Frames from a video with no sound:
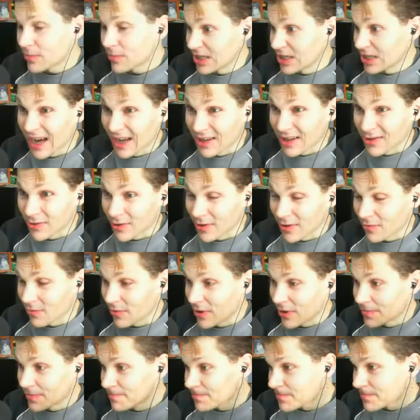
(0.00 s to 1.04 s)
you can't use this
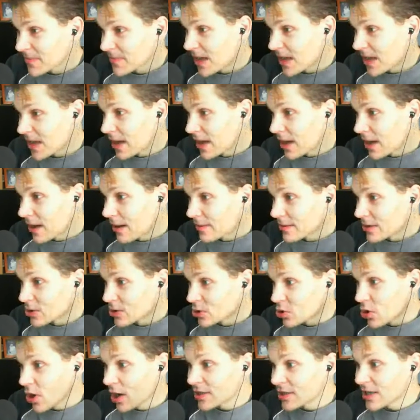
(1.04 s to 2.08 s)
one.
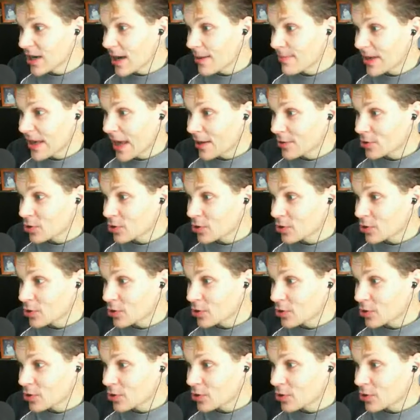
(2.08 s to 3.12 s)
Try timing out your
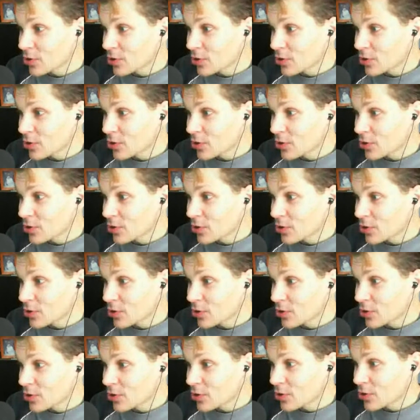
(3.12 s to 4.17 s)
last gain from the
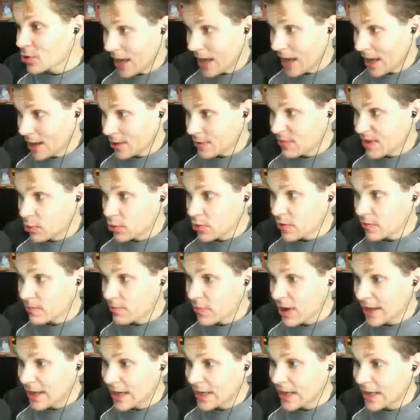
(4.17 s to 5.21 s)
epic XP boost
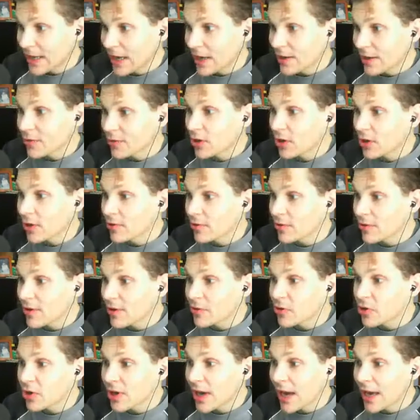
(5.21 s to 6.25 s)
by getting as close
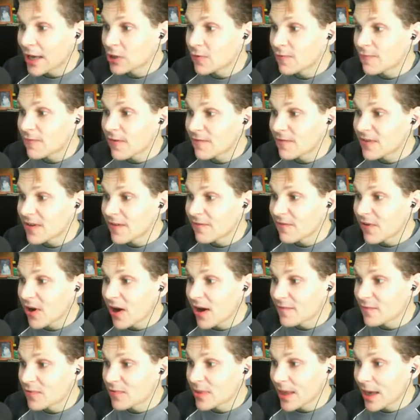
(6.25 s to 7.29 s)
as you can to
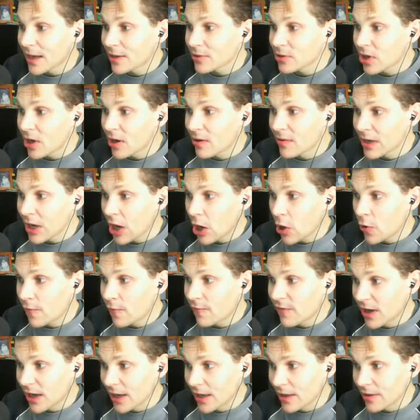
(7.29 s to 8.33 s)
55 without going
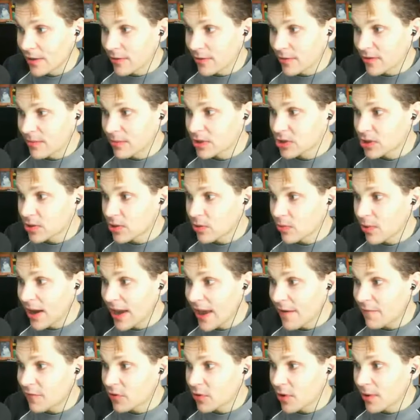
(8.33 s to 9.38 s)
over, similar to the
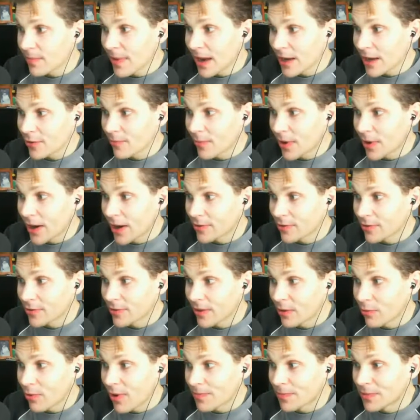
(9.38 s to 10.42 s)
way everyone maximizes
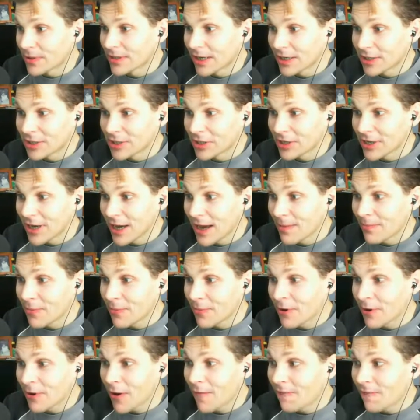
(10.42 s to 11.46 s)
their reputation cap
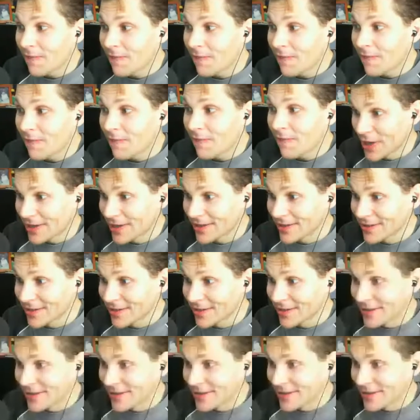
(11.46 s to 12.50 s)
for the week.
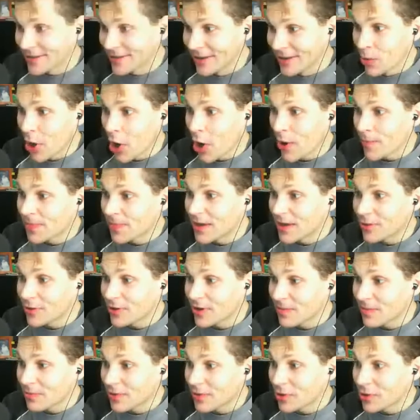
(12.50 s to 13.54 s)
Well, I hope these
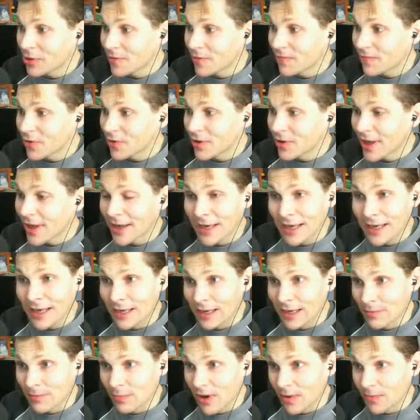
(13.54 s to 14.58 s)
tips are useful and
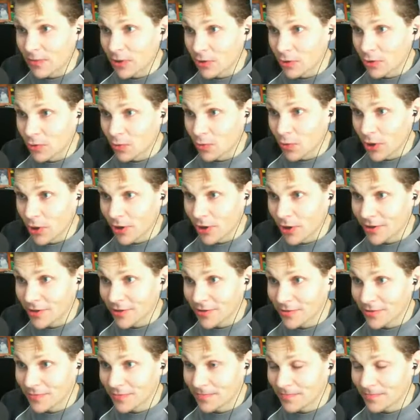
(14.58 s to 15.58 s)
keep up the good work.